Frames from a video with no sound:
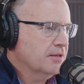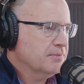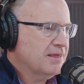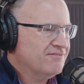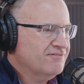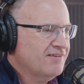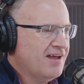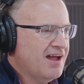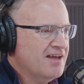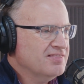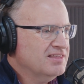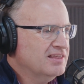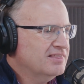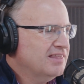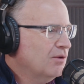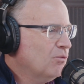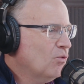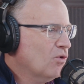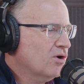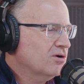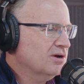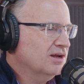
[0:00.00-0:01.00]
they found that they
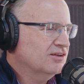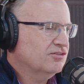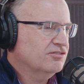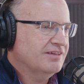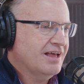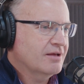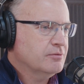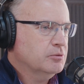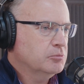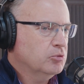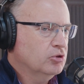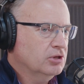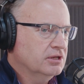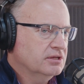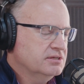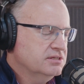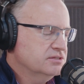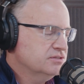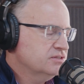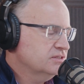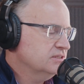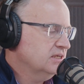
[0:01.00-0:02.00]
weren't as flammable
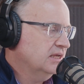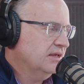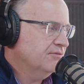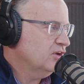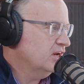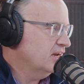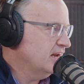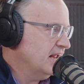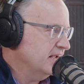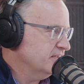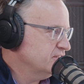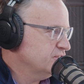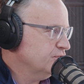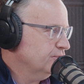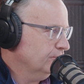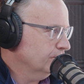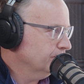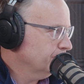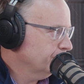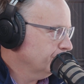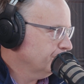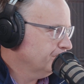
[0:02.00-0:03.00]
as even an A2,
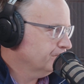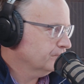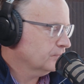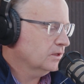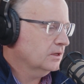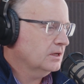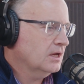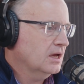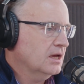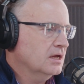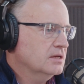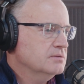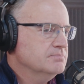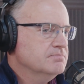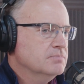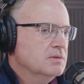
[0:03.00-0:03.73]
okay?